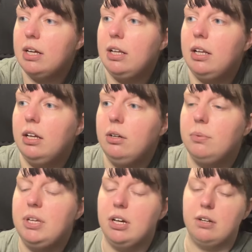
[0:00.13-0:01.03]
Hello,
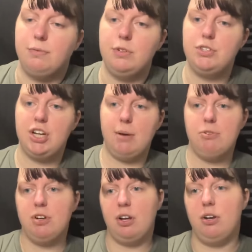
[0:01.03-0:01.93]
we are first
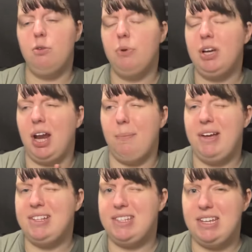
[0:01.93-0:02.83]
chapter in on a new book and I
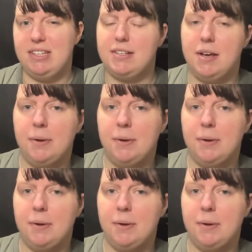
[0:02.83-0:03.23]
might sneeze.